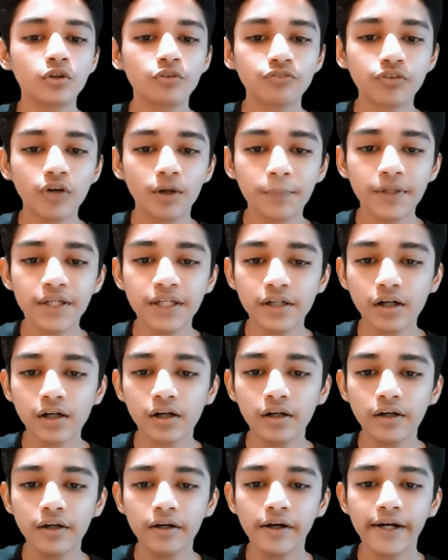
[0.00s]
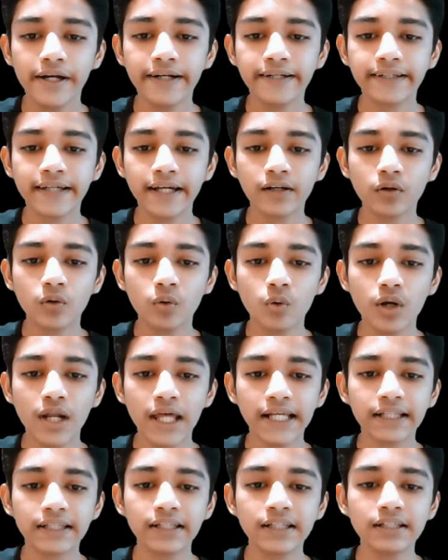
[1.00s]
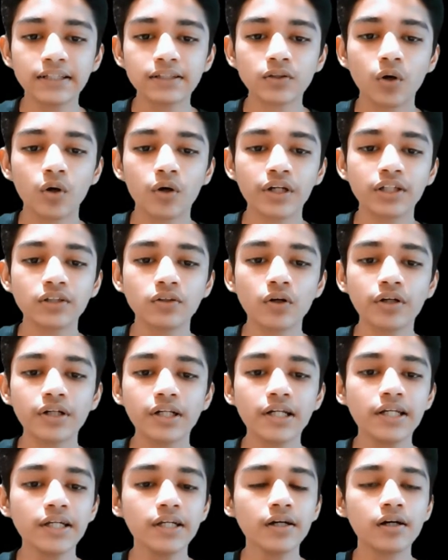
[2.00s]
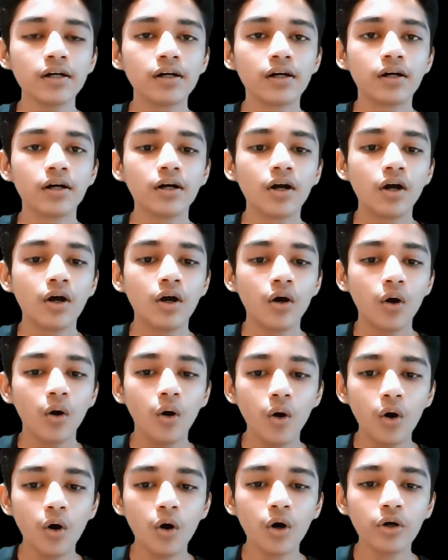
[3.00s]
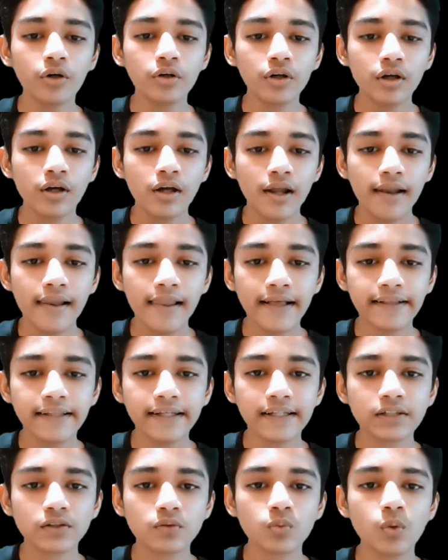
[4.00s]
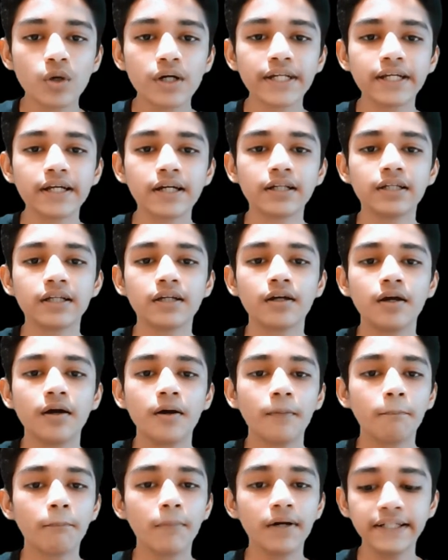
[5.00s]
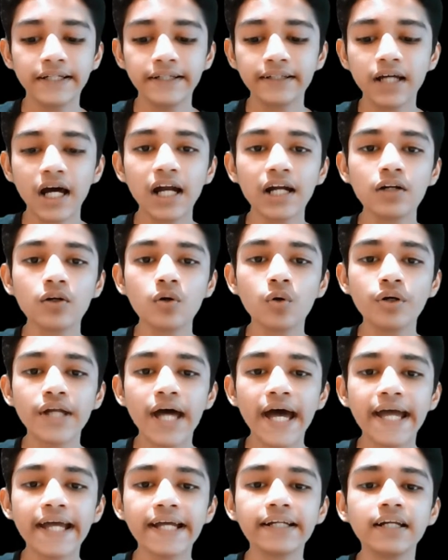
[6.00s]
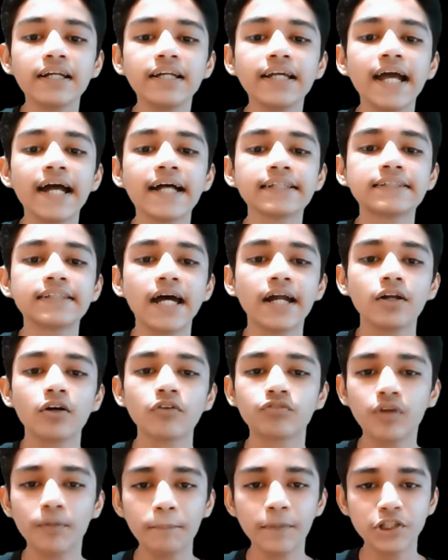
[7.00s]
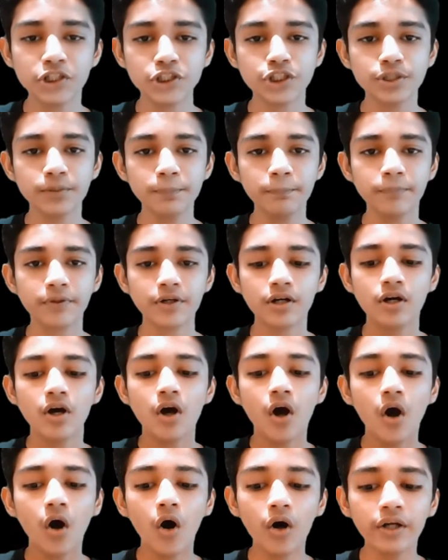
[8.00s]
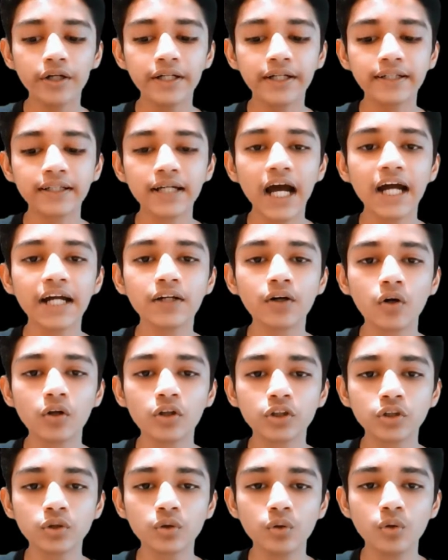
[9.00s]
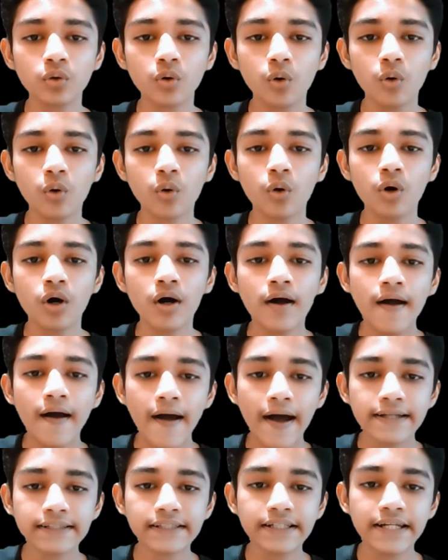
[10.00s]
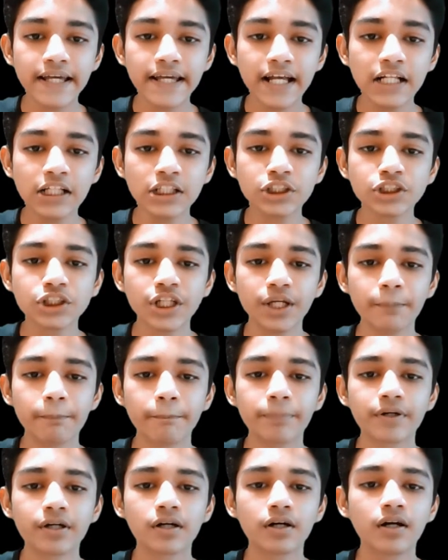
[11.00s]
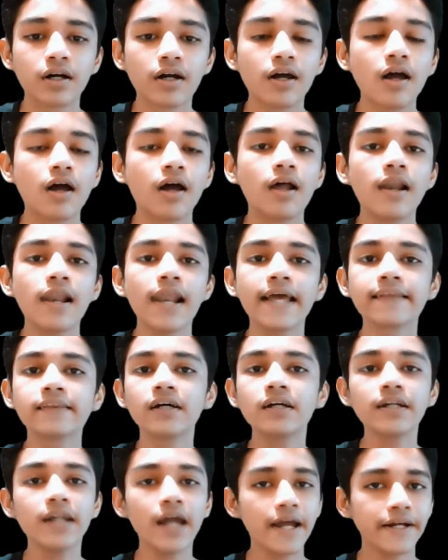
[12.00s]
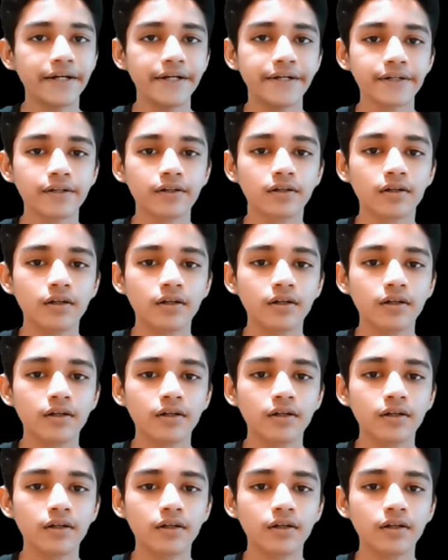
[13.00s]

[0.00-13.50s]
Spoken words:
So from here it can go like this horizontally or like this vertically, but it can't go diagonally as that of the bishop, or it can't also go as an L shape like the knight.